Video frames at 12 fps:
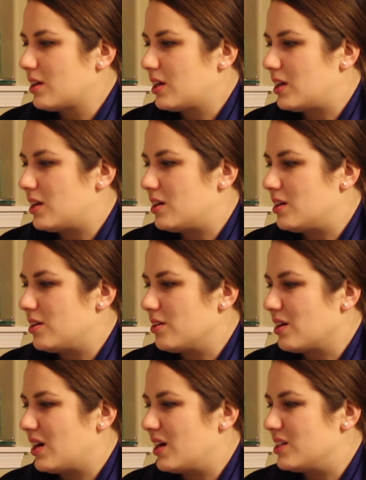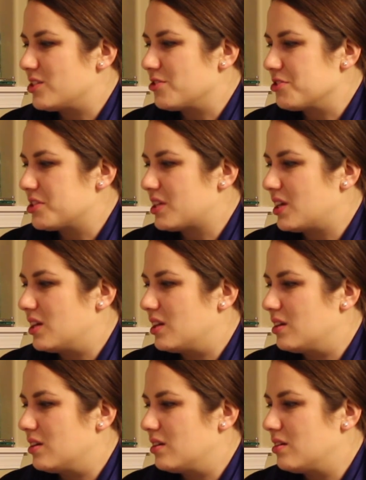get it in your eyes, your
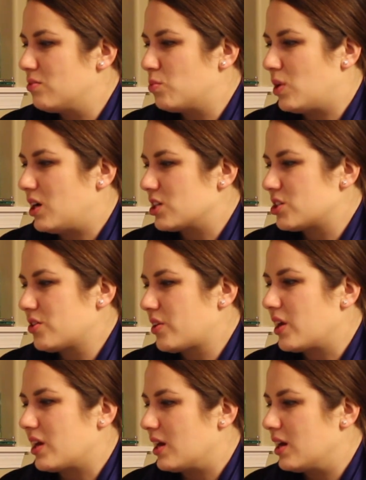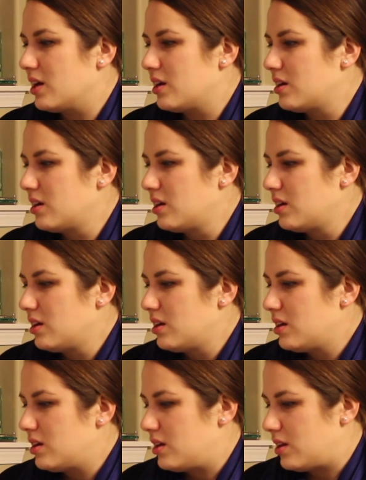skin, wash. Okay, yeah.
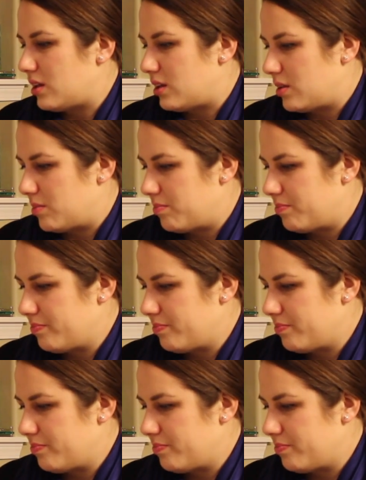Um,